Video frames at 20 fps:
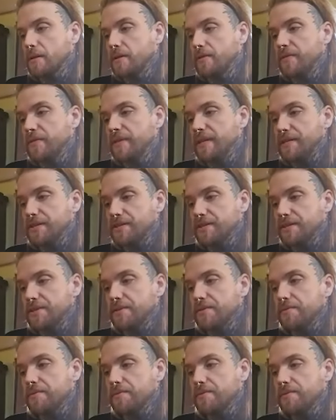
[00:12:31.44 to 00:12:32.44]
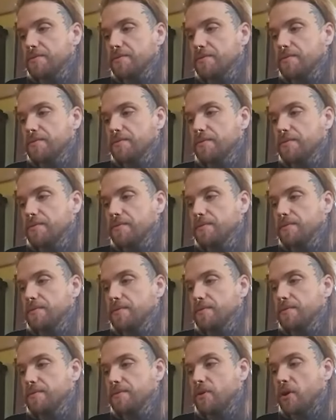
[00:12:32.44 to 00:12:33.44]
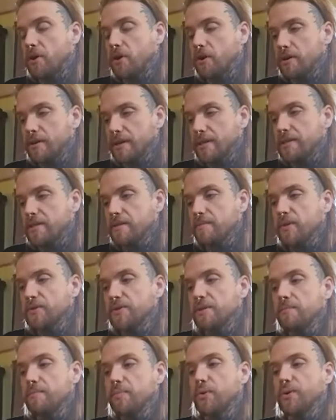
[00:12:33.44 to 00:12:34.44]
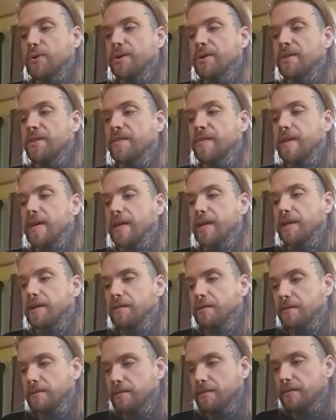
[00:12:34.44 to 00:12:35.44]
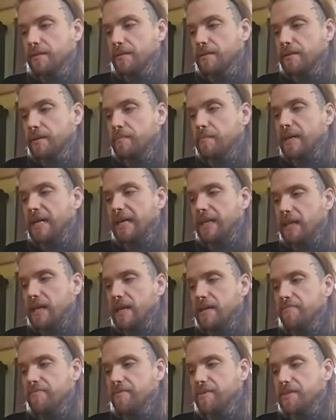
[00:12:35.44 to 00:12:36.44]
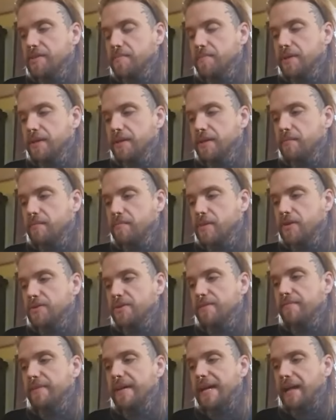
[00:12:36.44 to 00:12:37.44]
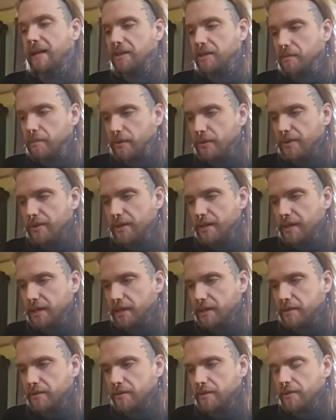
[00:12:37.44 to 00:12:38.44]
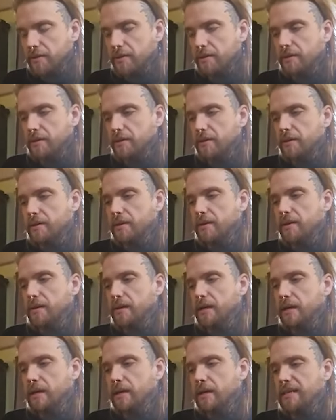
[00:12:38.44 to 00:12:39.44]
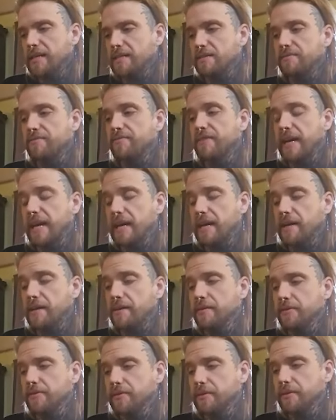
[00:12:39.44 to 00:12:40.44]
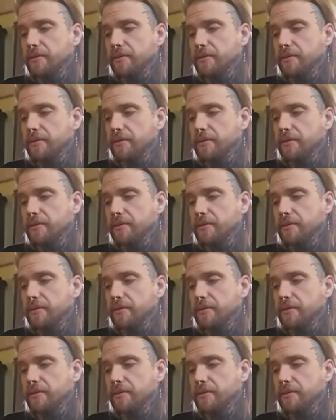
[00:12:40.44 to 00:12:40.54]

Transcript: this art is the most important thing in my life. It's been the most valuable thing as a fan